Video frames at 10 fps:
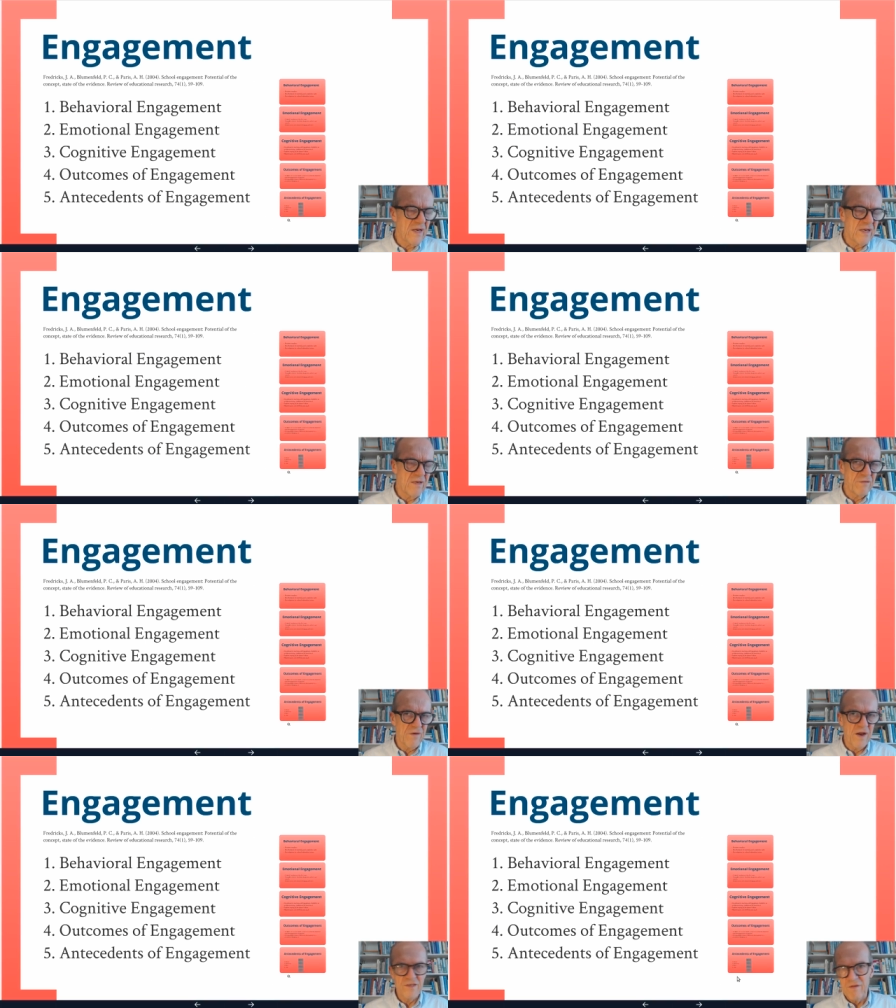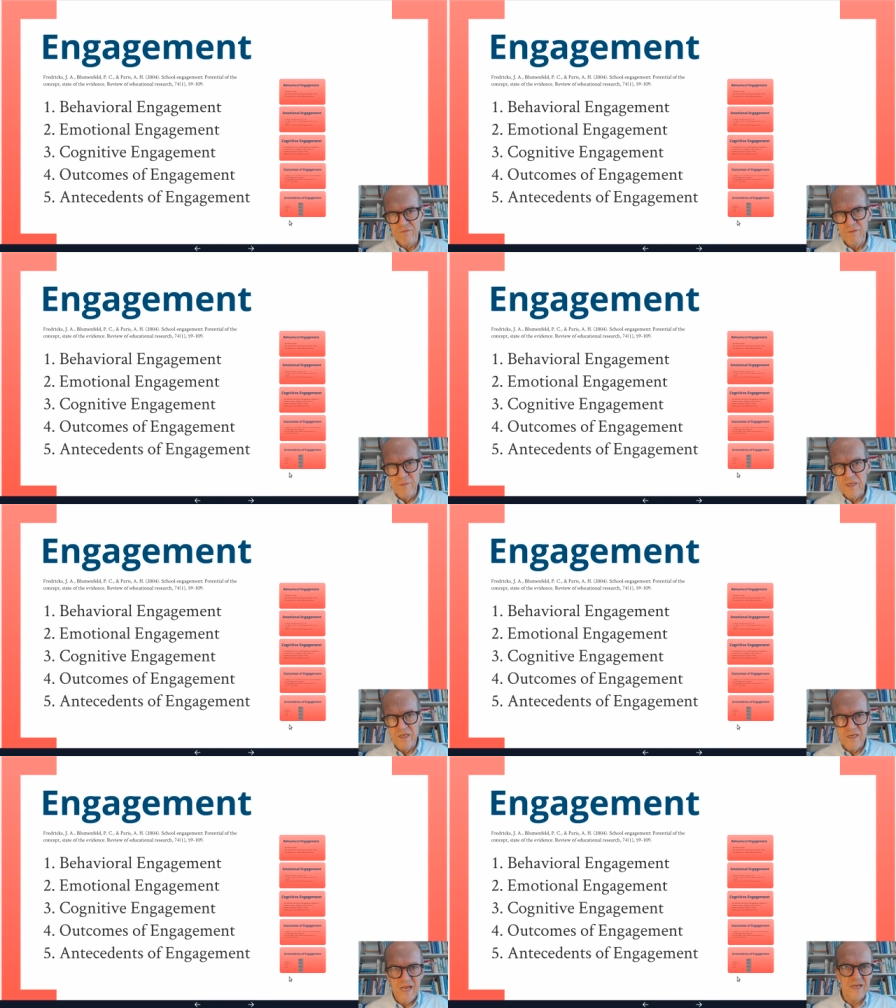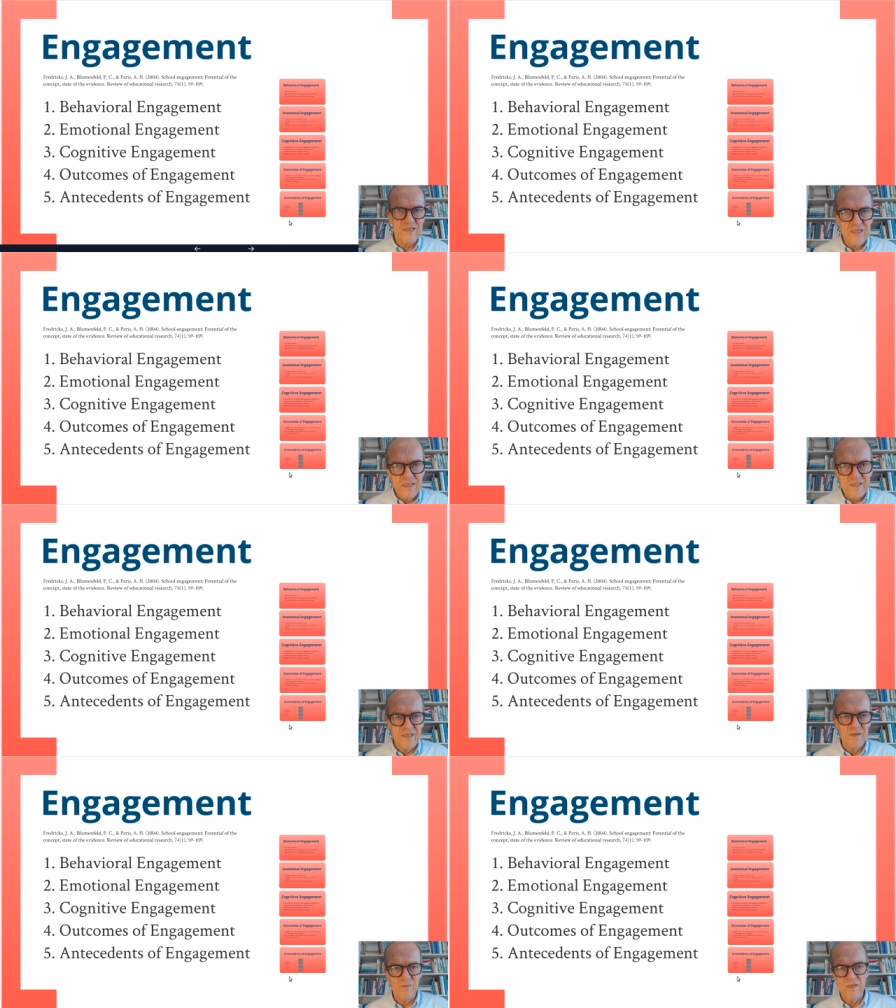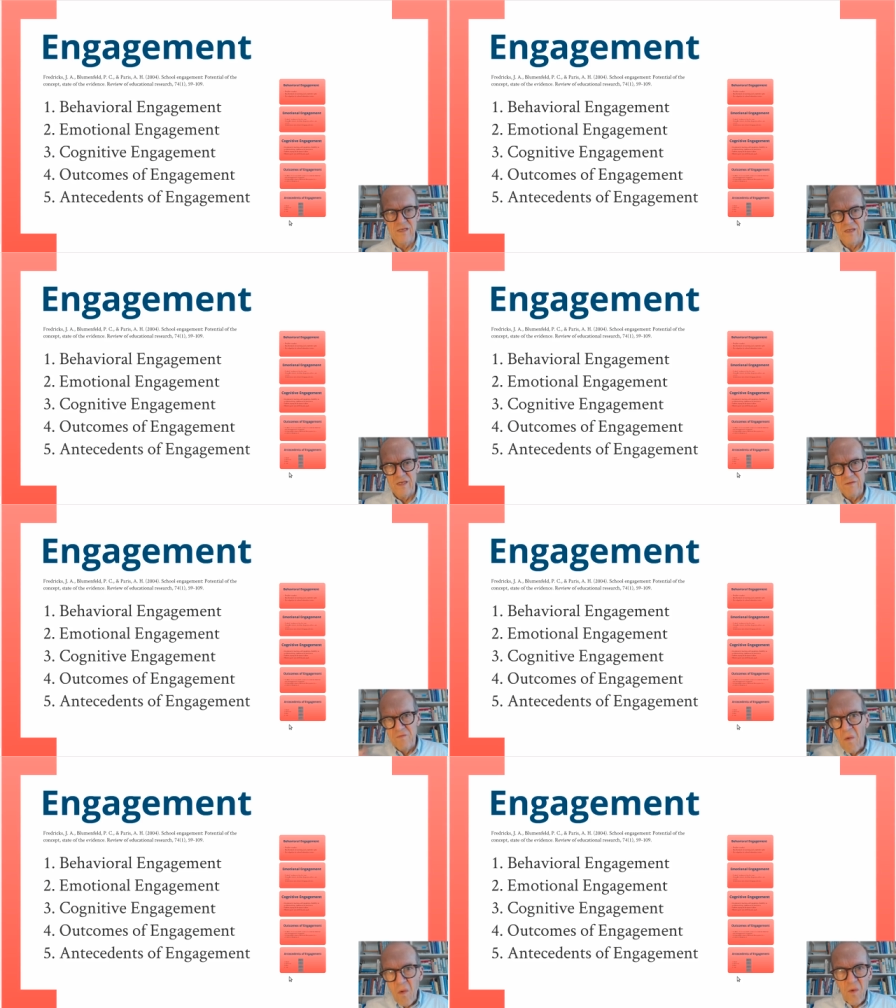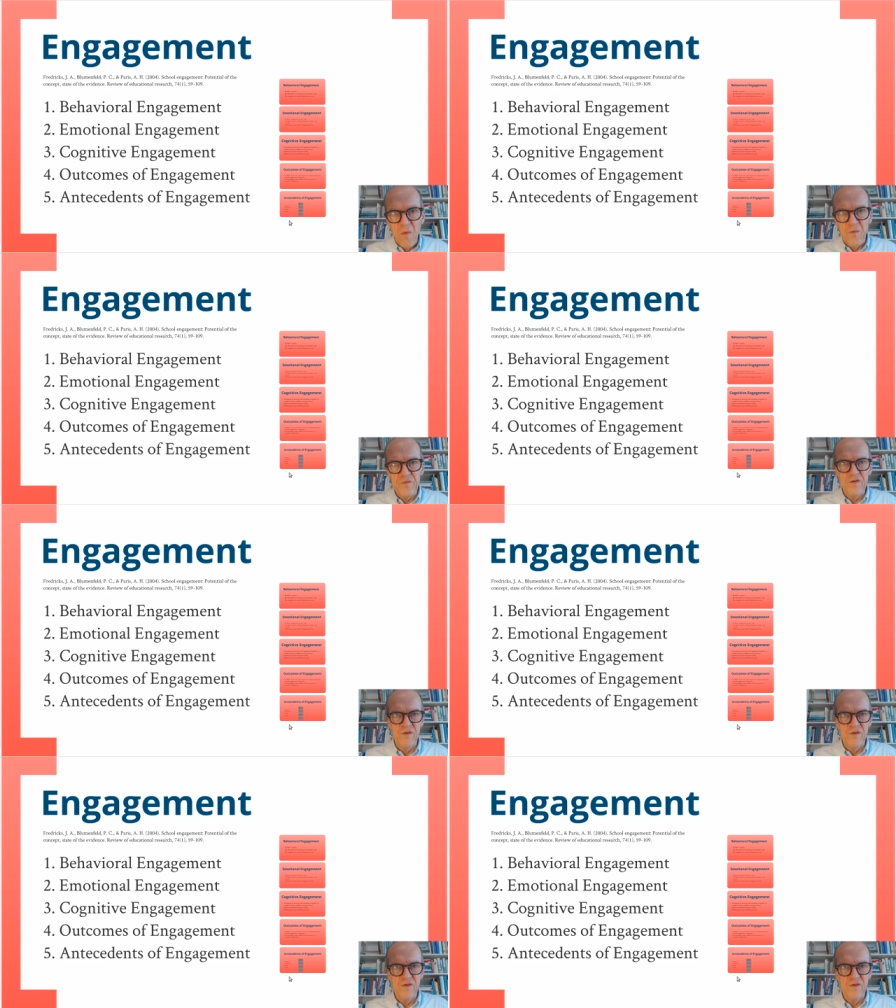defined as being connected and being involved,